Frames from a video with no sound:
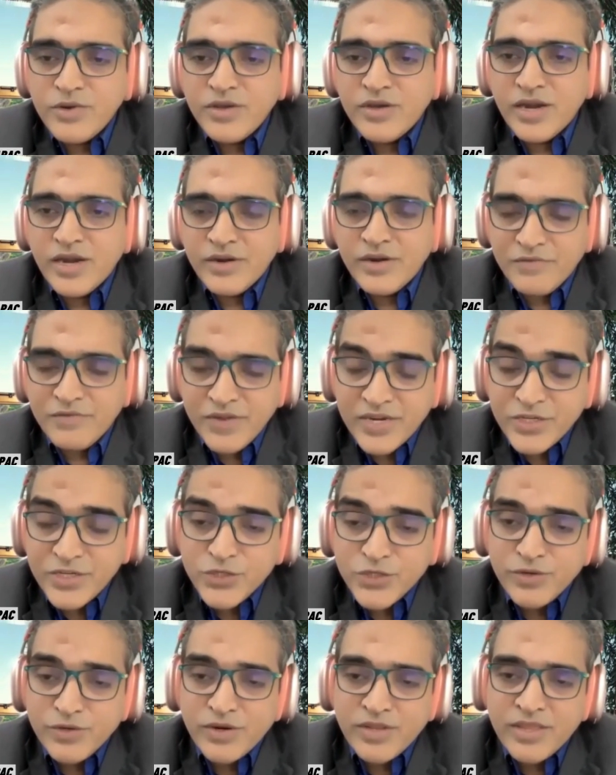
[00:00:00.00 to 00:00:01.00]
how do you kind of
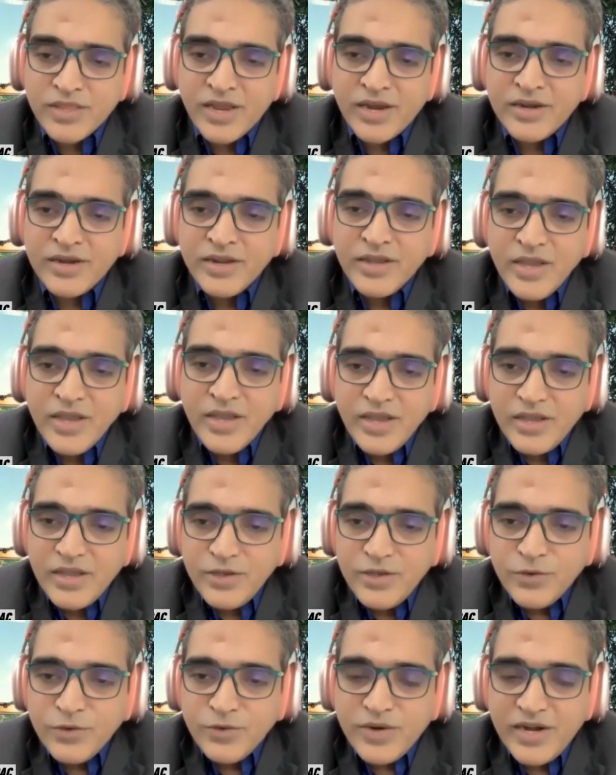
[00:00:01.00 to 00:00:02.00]
ensure that
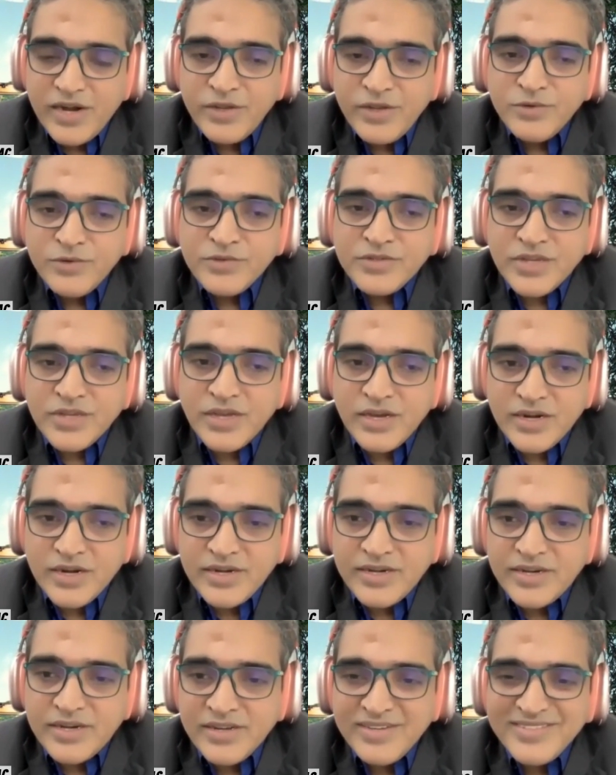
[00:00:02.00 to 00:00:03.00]
you reduce the
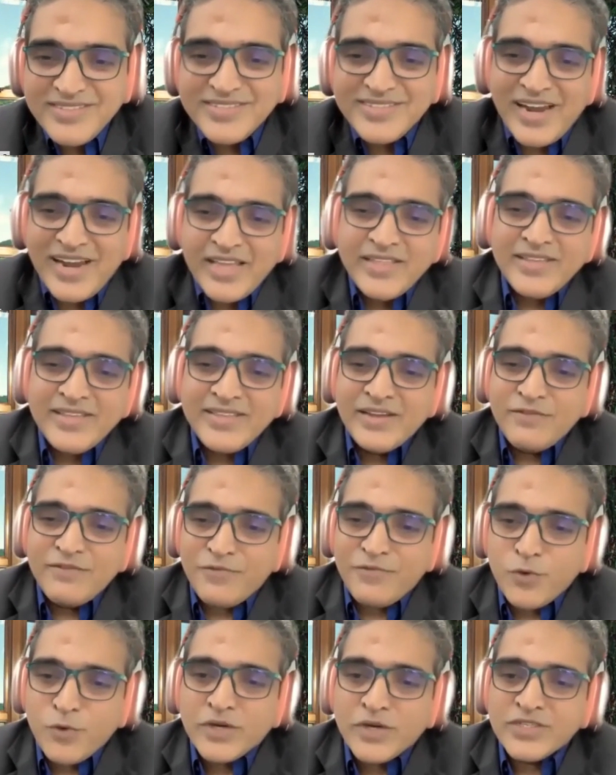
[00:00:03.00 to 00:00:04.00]
returns rather
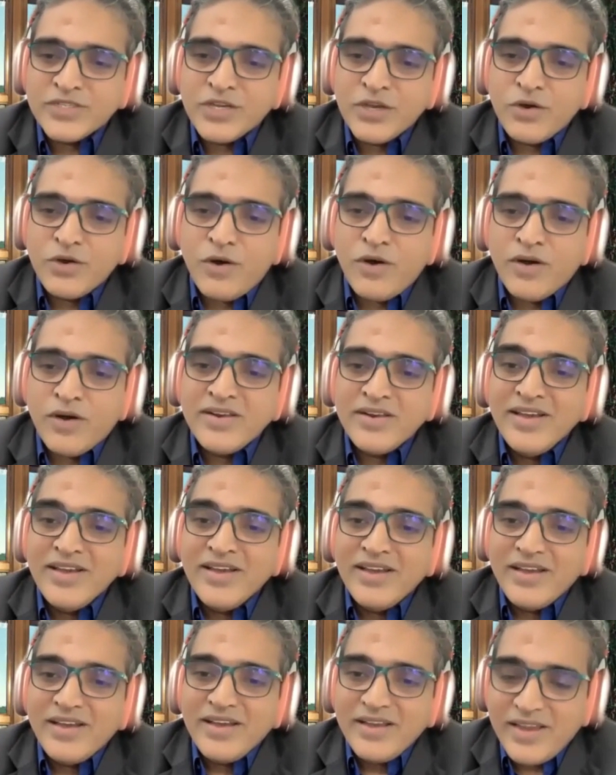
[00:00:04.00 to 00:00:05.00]
than focusing on
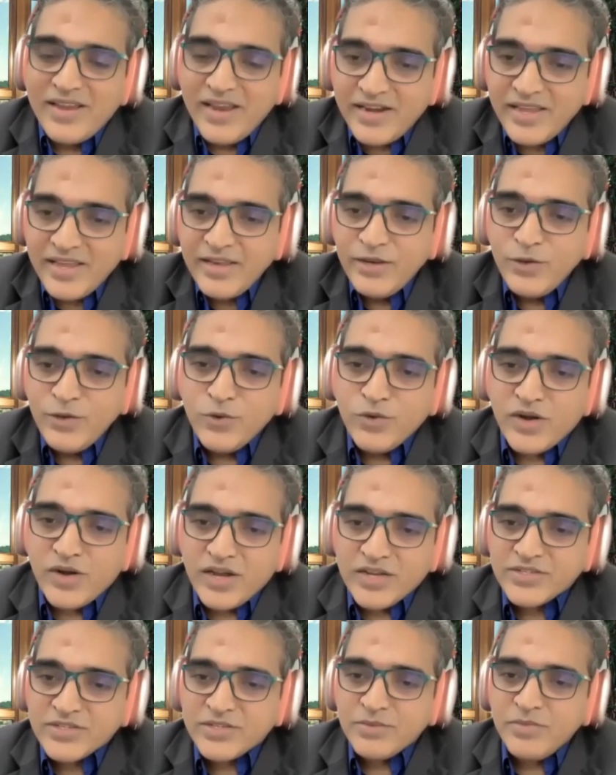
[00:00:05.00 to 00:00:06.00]
getting new
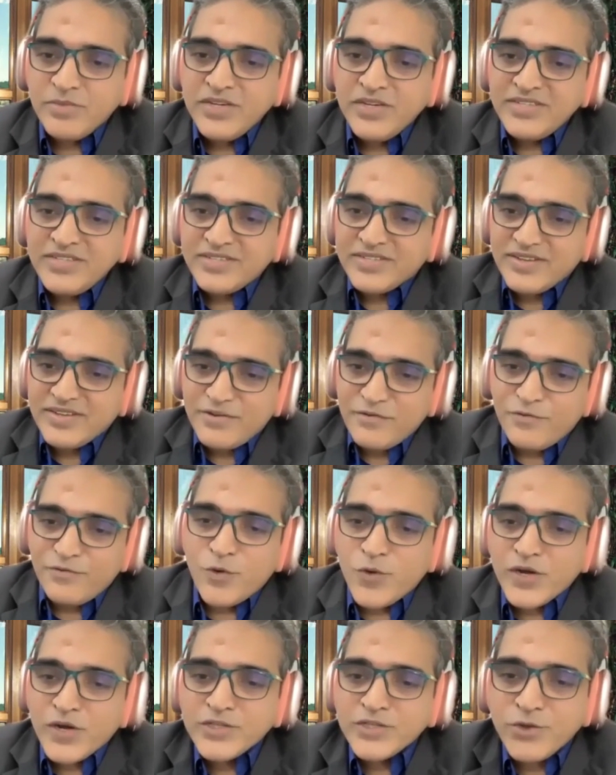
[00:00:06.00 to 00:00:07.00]
customers,
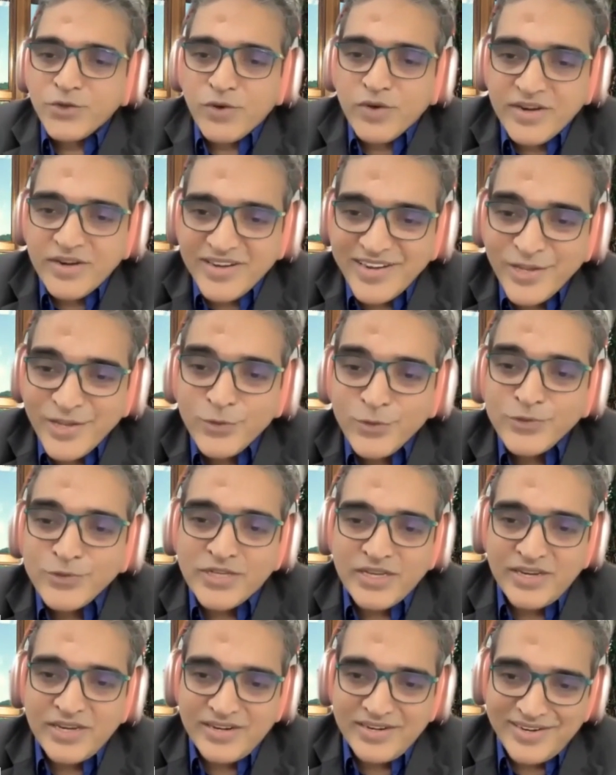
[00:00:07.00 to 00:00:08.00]
focus on
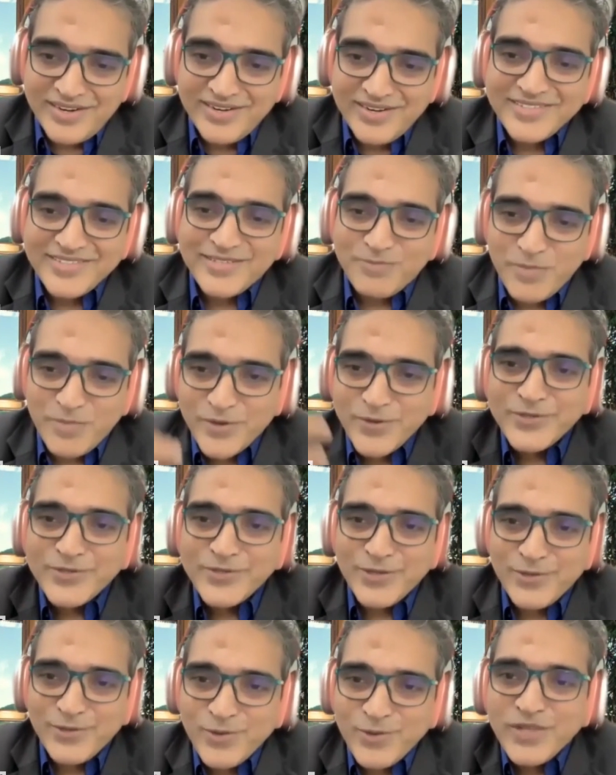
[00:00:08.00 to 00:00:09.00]
reducing returns,
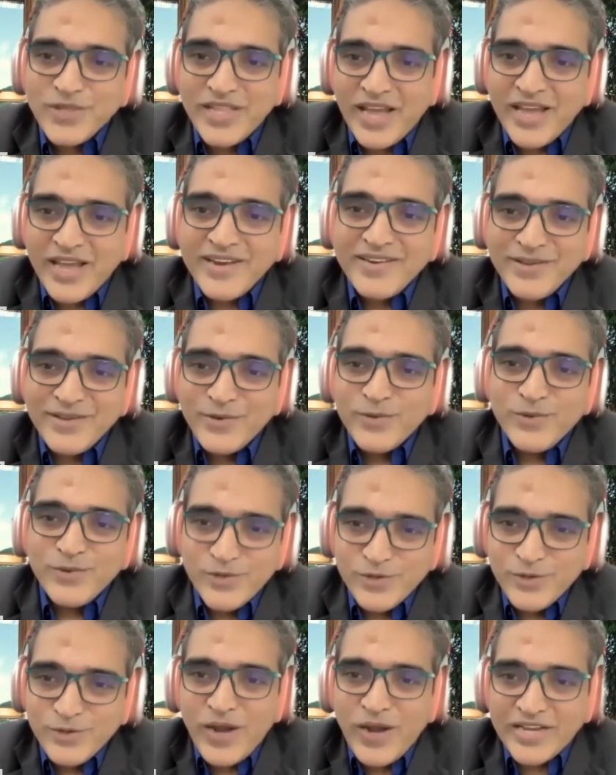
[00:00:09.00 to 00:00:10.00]
because, you know, there
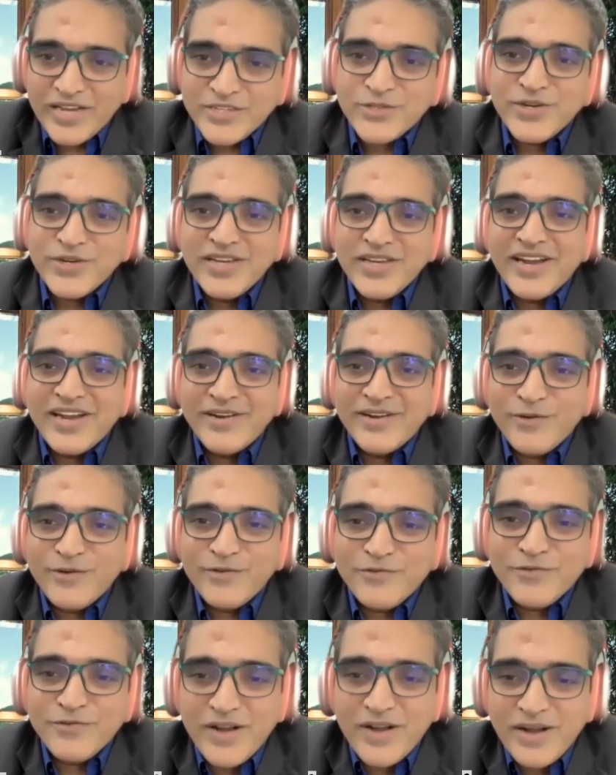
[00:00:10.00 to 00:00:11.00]
you actually kind
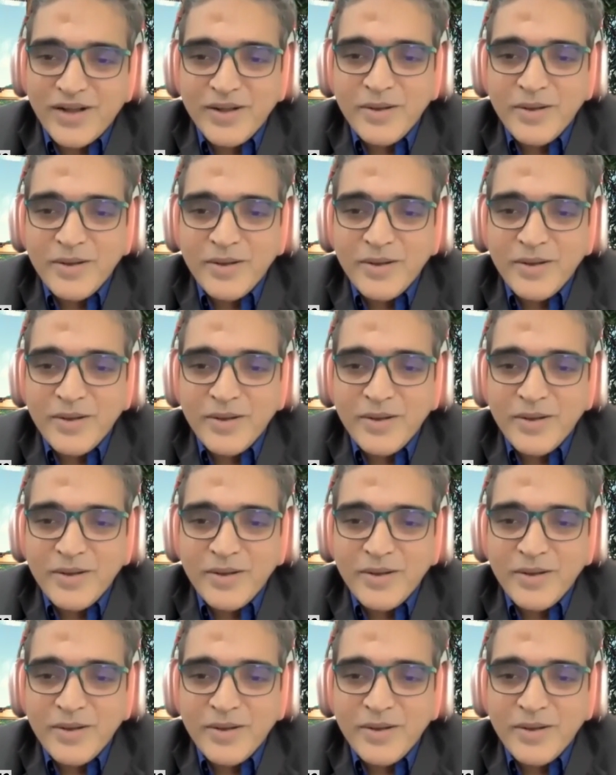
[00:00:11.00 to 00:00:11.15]
of